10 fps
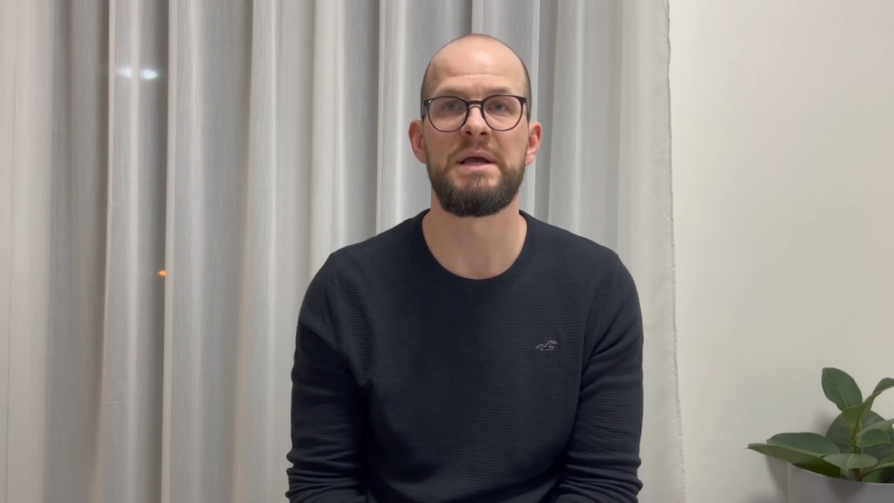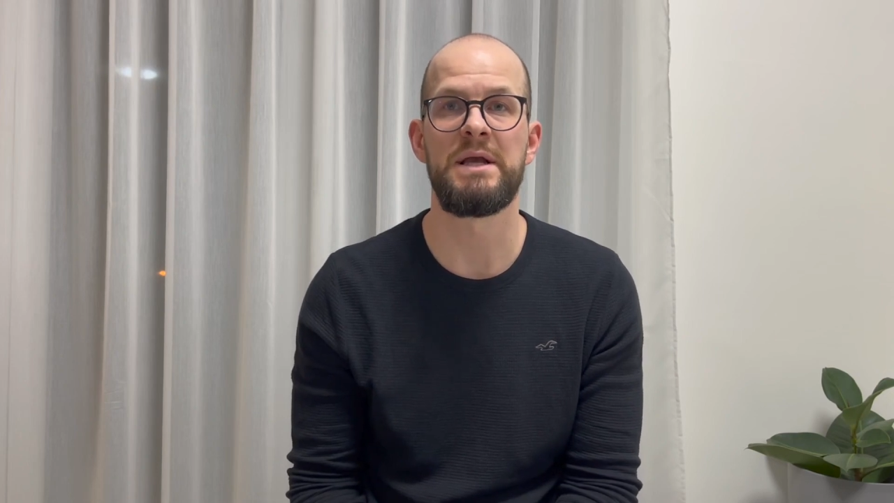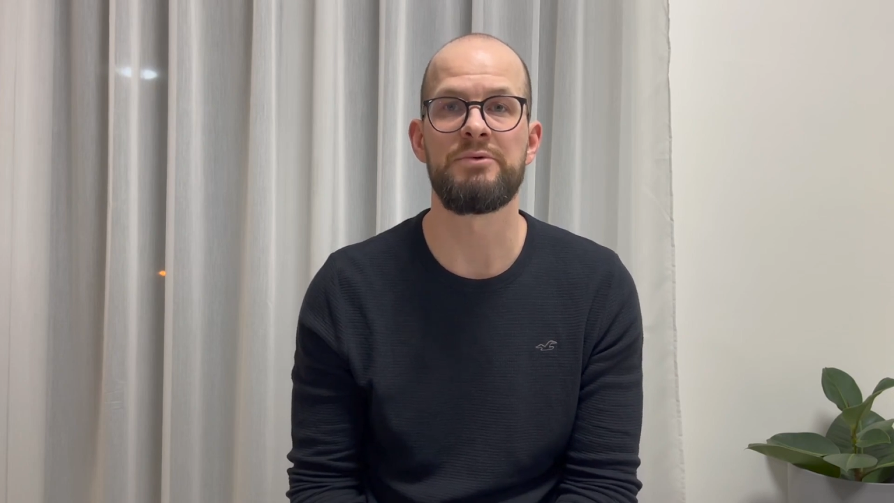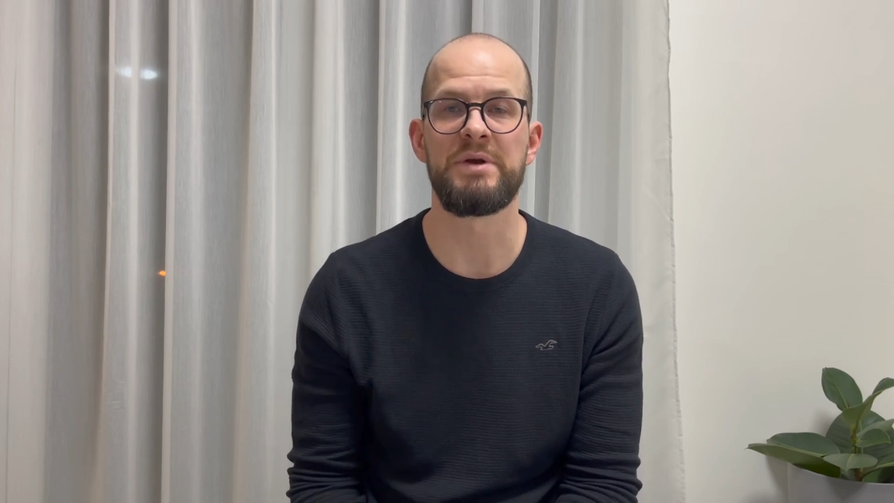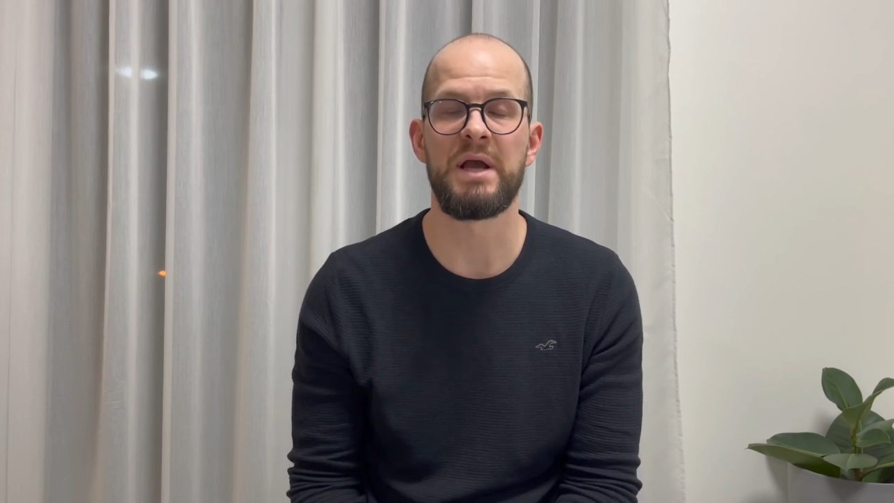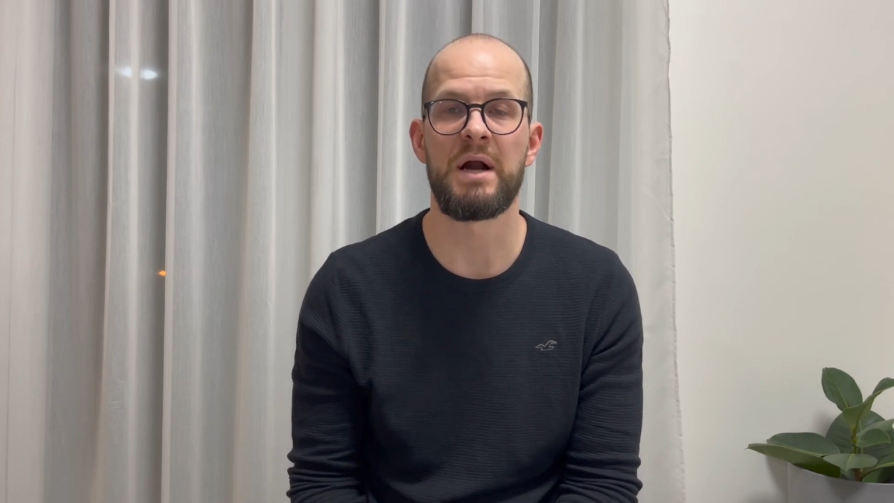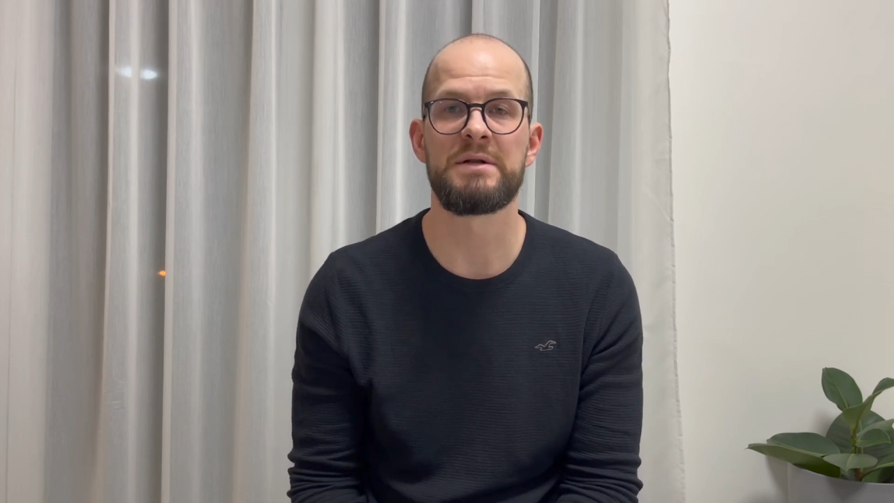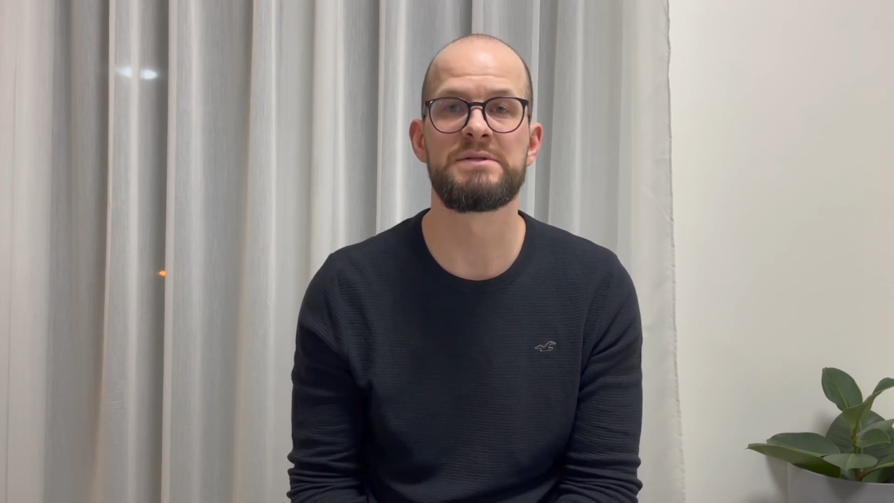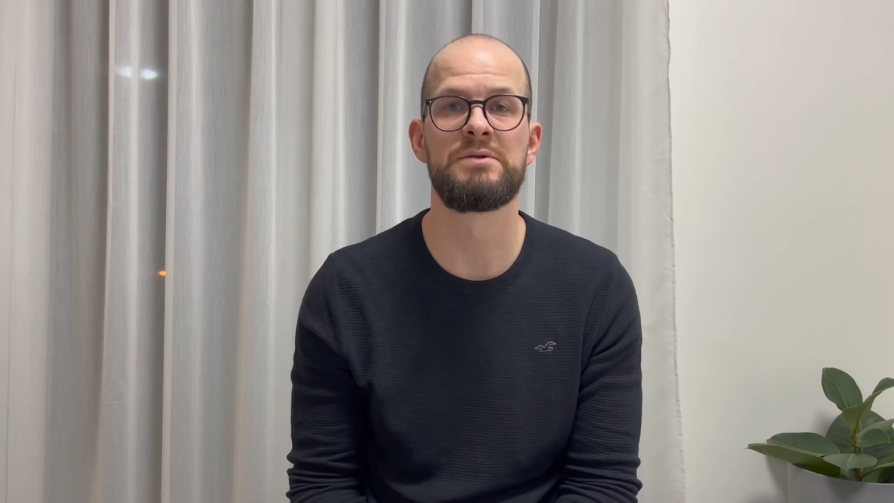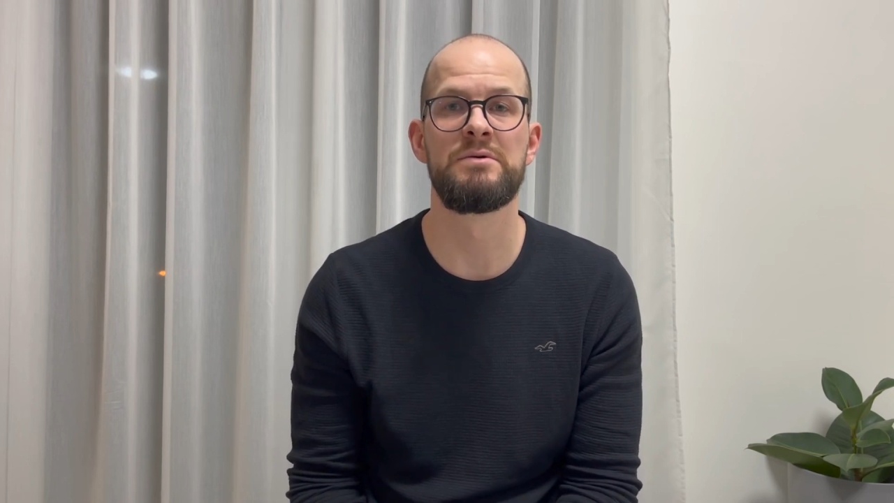in
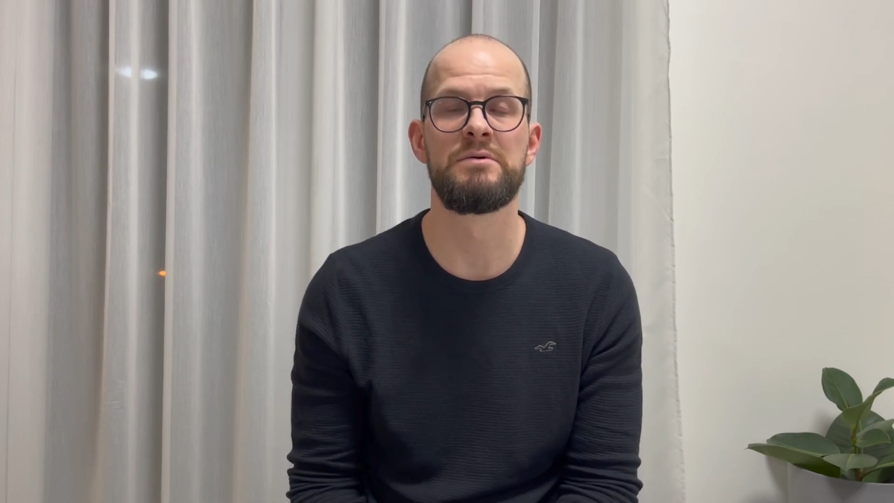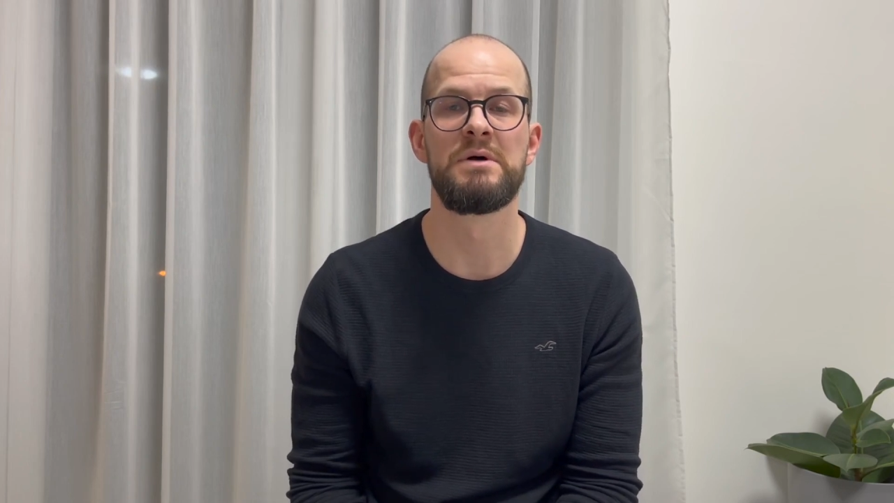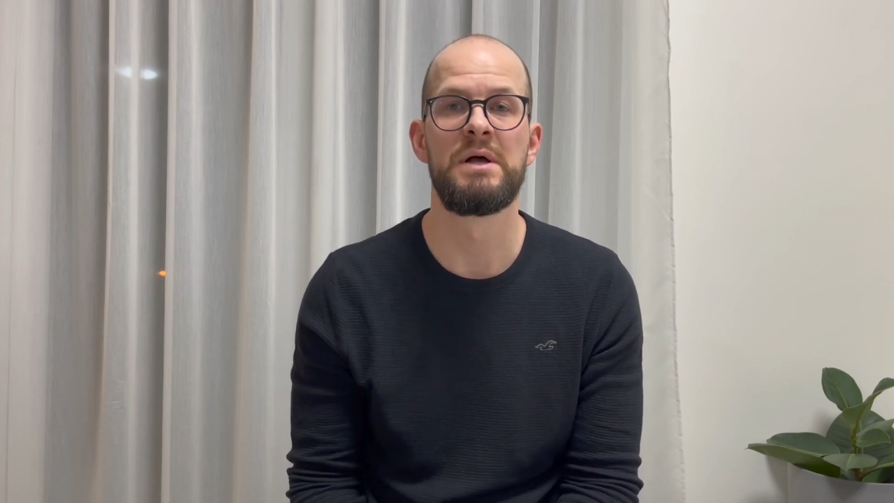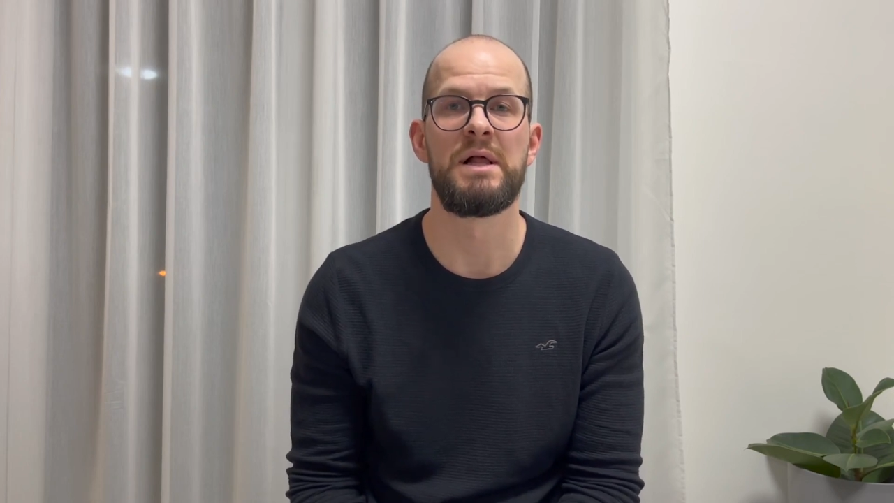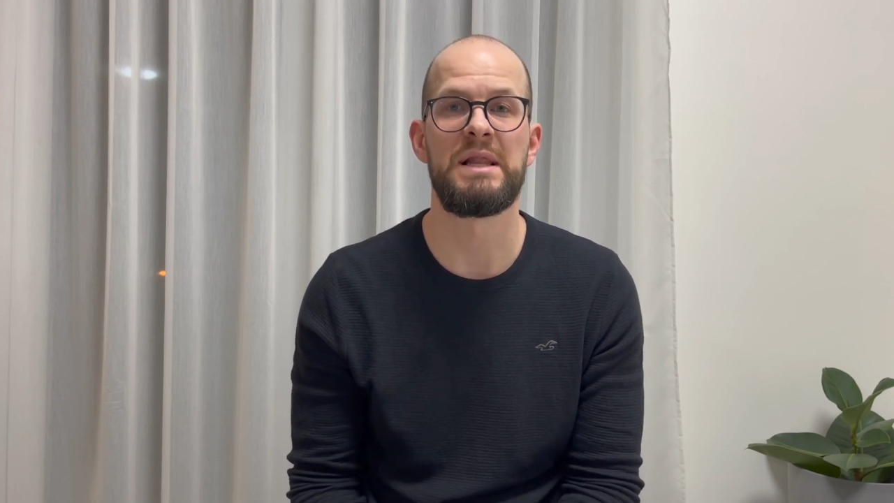regards to